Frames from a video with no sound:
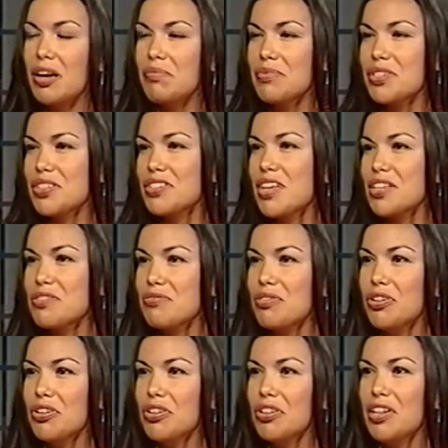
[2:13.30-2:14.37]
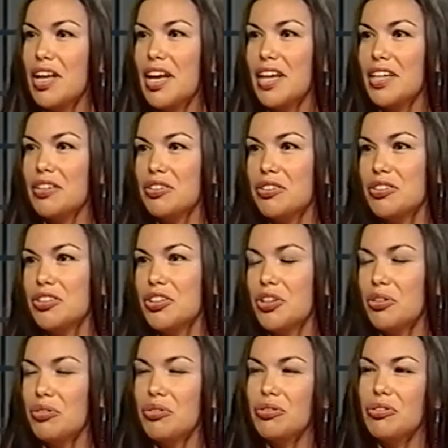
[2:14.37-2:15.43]
successful and, you
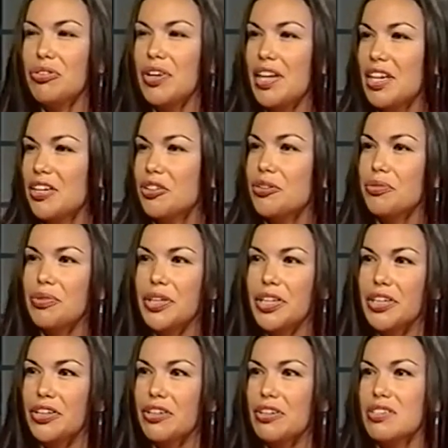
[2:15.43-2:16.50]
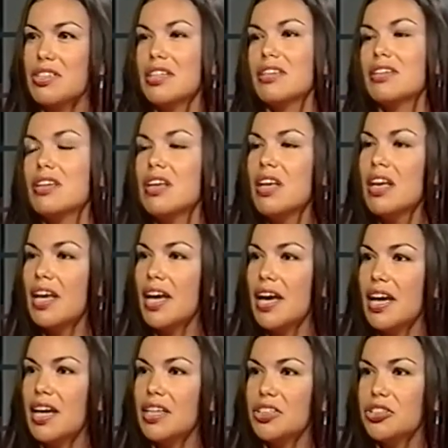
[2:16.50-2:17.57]
know, creating careers
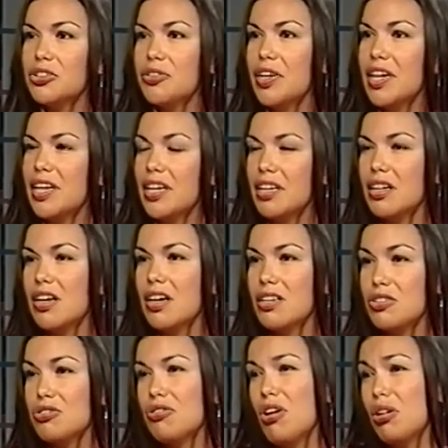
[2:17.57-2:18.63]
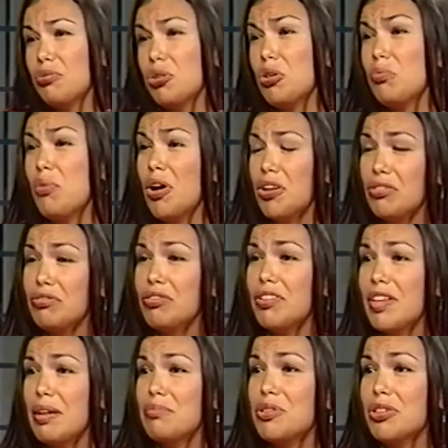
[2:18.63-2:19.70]
and creating a strong role model for
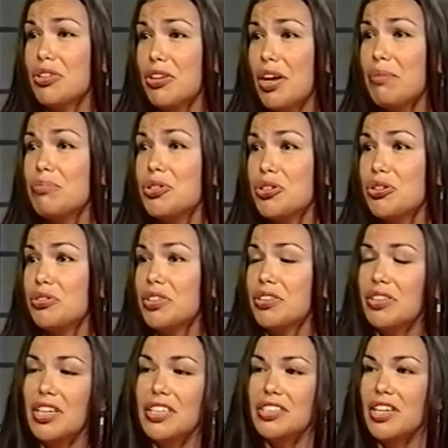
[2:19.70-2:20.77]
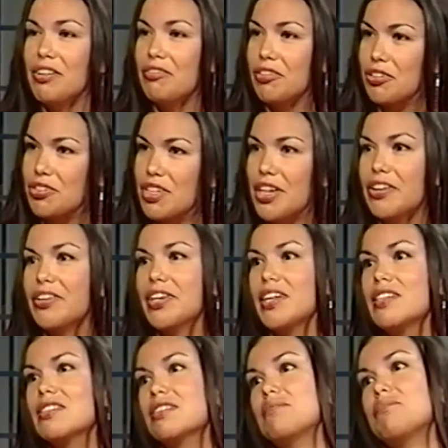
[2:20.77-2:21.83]
them to look up to in diverse
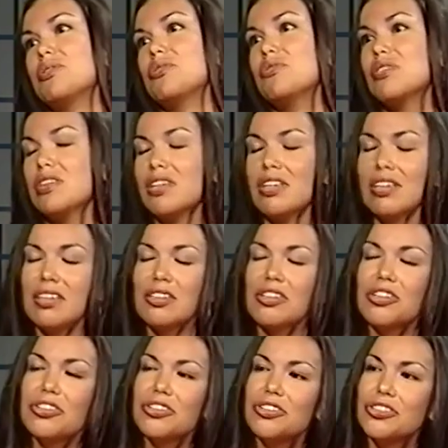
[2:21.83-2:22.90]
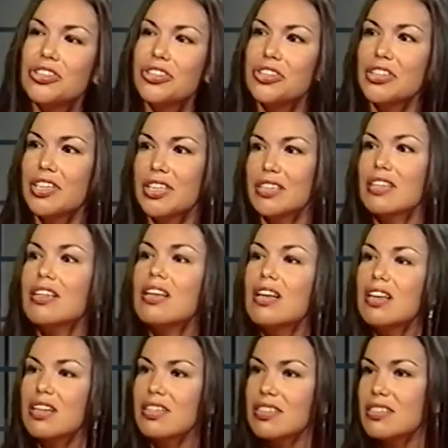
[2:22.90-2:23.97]
areas in music and in literature and
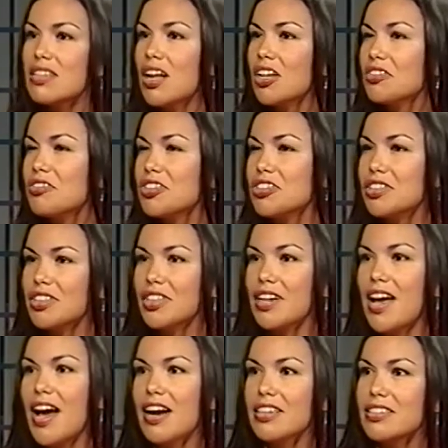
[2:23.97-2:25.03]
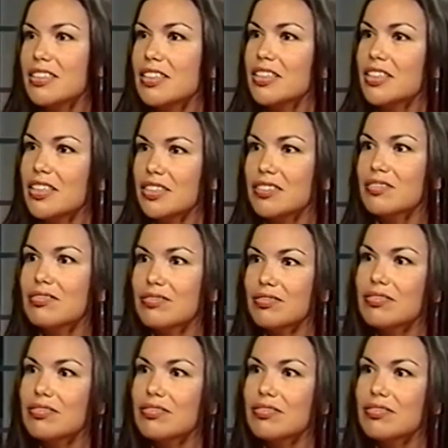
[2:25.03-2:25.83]
television and acting and.